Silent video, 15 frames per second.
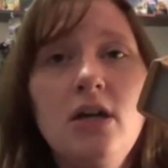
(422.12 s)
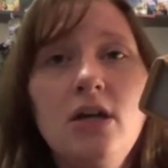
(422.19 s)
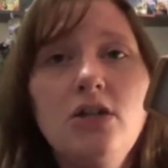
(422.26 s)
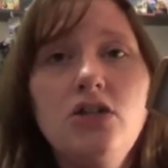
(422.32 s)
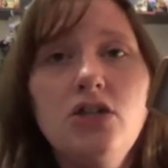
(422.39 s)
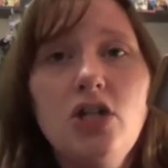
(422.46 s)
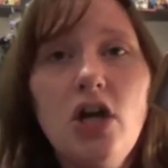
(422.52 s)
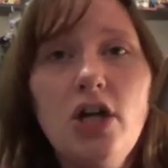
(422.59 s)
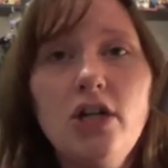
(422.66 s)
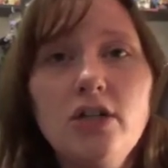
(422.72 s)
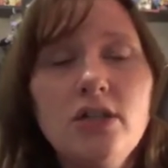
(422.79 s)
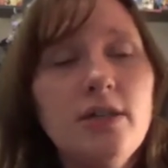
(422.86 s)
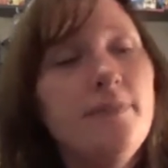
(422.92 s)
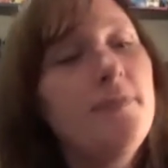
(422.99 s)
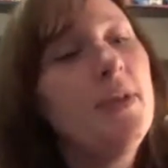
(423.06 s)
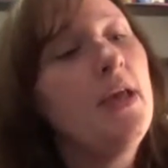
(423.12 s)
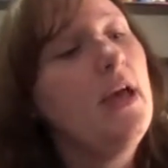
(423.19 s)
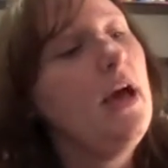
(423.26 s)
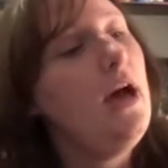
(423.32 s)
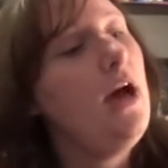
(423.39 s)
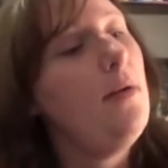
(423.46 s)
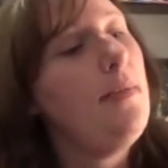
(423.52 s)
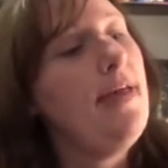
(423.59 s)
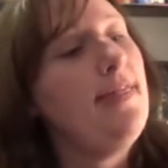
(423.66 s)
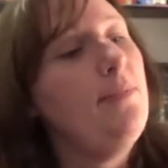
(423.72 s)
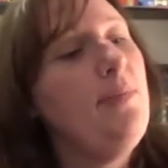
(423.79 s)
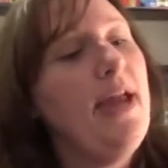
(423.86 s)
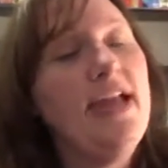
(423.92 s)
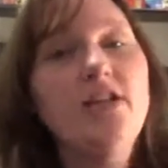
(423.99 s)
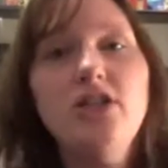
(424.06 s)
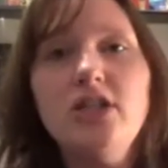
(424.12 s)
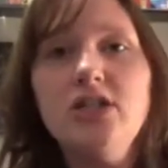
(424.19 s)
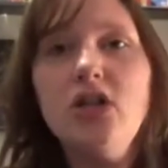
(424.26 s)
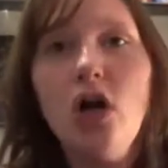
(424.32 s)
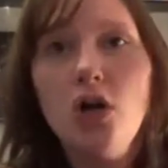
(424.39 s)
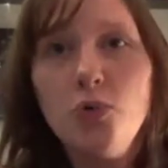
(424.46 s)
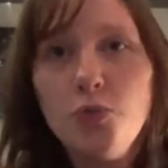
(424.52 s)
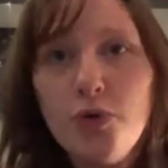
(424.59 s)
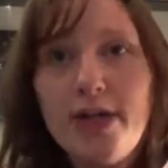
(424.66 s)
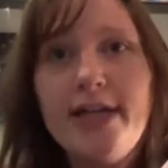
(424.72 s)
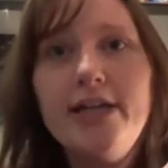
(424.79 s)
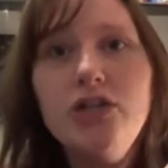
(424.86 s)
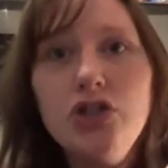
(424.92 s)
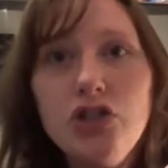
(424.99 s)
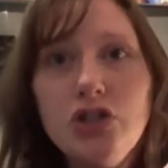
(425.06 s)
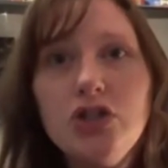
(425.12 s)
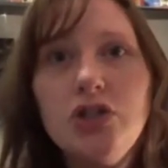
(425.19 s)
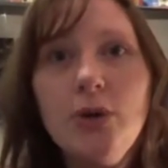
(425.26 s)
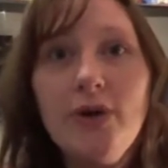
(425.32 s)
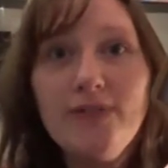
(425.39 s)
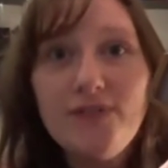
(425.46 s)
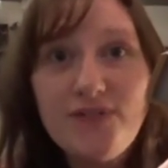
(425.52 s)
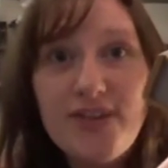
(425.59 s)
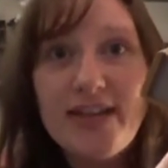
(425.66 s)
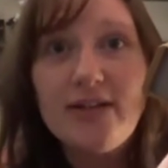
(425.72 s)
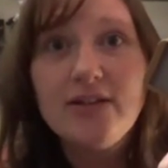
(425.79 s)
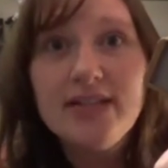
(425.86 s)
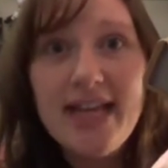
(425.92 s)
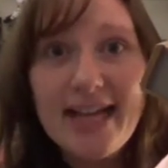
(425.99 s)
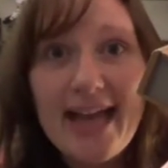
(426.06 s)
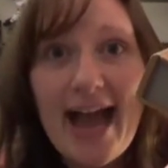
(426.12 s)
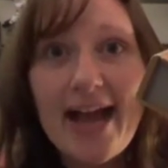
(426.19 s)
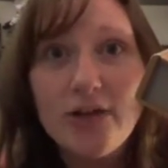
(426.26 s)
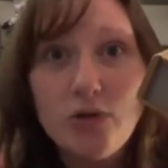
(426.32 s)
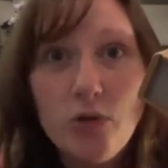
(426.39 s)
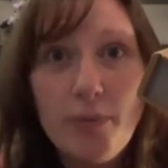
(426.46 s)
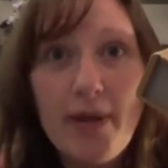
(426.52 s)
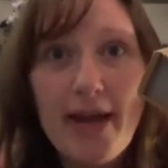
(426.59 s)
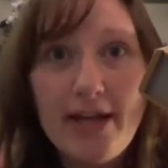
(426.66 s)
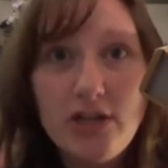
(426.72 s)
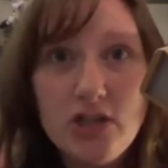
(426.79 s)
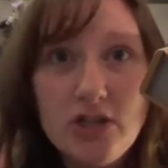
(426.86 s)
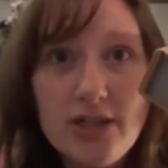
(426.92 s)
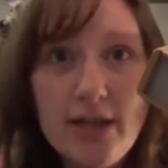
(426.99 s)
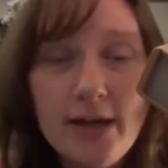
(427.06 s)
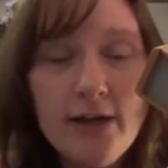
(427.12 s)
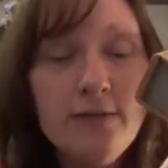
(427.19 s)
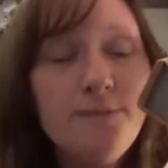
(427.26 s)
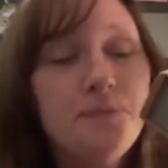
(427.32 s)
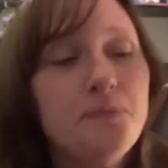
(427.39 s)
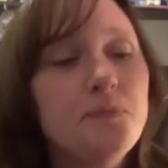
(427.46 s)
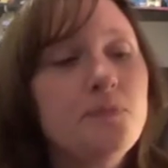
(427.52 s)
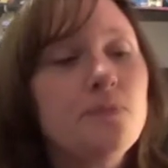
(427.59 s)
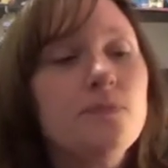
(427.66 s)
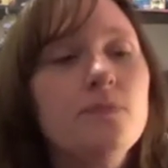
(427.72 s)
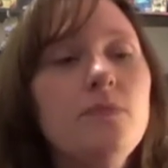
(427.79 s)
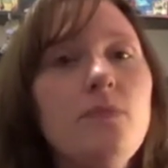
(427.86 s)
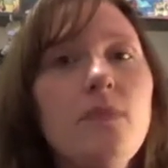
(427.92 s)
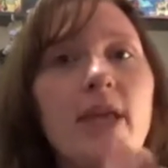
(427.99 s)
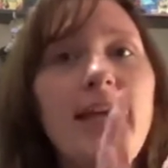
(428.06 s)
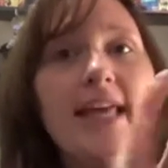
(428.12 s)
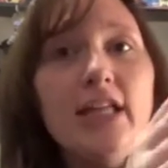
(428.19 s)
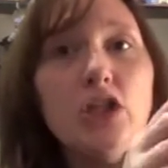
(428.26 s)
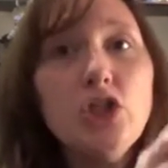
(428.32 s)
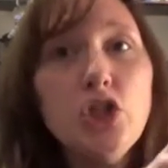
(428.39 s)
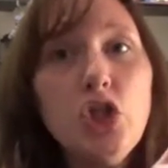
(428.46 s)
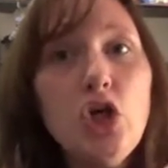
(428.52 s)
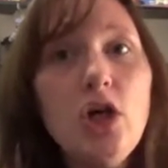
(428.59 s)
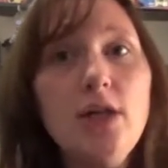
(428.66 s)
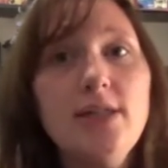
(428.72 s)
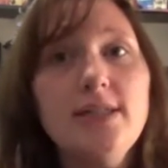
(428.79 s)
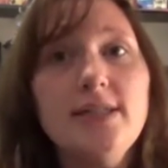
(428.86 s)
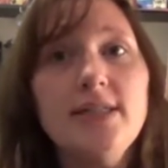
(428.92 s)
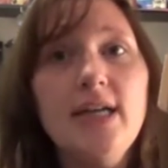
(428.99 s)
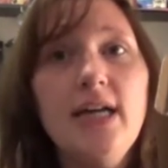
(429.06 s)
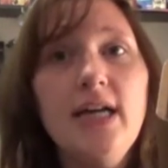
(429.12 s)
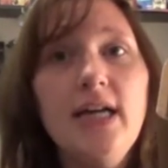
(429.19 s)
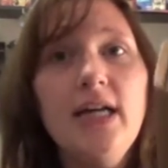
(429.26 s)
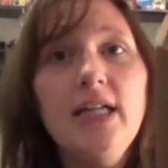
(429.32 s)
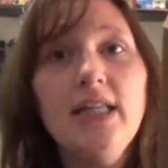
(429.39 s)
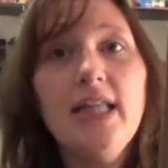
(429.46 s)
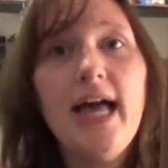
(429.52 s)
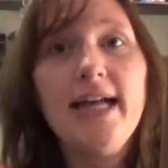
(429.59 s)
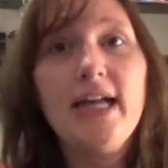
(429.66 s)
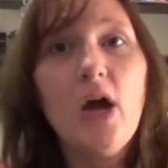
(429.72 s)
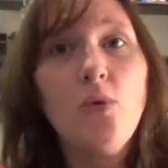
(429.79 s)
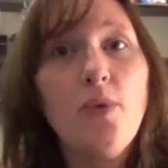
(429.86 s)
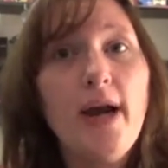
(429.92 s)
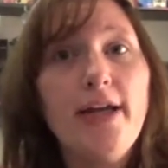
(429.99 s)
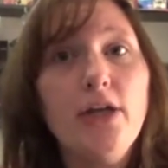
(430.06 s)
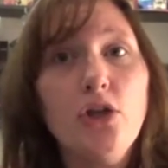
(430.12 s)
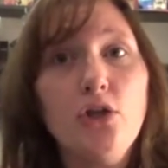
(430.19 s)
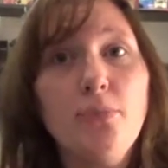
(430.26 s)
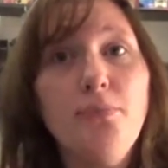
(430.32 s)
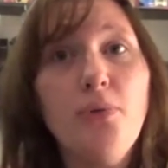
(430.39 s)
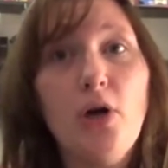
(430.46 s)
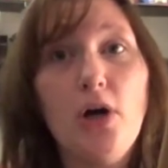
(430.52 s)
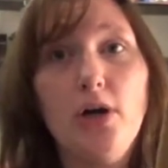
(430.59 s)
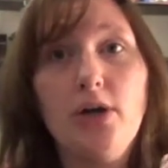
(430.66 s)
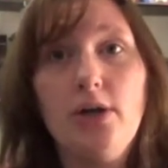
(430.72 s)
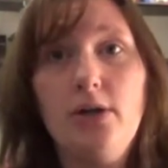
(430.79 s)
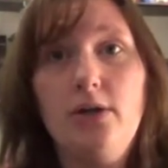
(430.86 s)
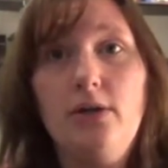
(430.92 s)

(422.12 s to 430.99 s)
start, and the pages are ridged so it feels like actual pages there. It looks like a regular book.